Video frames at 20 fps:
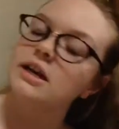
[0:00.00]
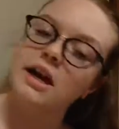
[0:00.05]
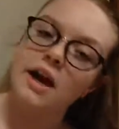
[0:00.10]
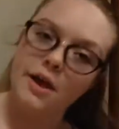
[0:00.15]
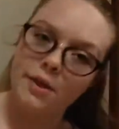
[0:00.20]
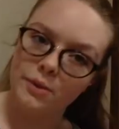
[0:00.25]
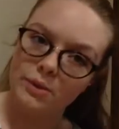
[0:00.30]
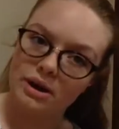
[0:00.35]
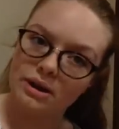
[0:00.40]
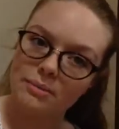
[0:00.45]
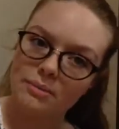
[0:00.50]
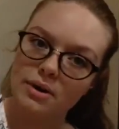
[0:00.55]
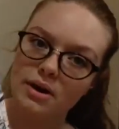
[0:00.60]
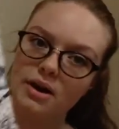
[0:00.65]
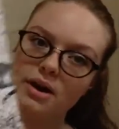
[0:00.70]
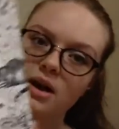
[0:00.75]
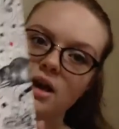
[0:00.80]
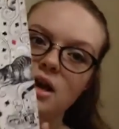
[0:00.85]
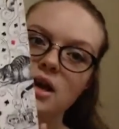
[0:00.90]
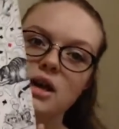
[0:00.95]
coloring
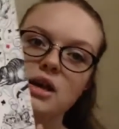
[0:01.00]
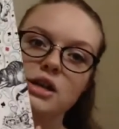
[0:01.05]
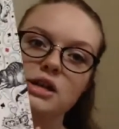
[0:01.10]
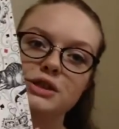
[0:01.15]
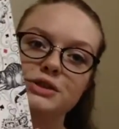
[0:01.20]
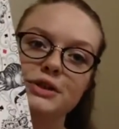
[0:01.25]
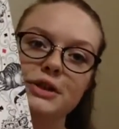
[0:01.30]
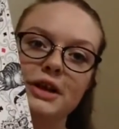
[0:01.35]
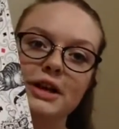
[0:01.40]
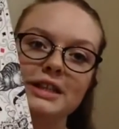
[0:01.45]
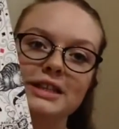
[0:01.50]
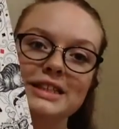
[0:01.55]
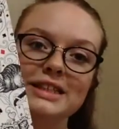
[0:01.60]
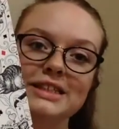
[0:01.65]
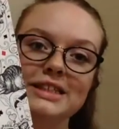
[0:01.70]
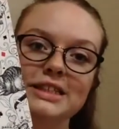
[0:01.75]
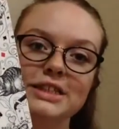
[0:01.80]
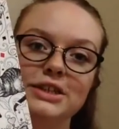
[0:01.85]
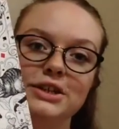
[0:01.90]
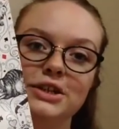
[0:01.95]
book. So I got
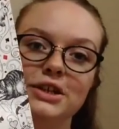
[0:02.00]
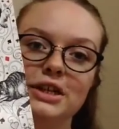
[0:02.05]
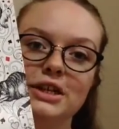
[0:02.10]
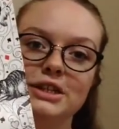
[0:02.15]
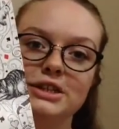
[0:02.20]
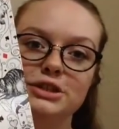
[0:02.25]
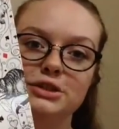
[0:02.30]
this here in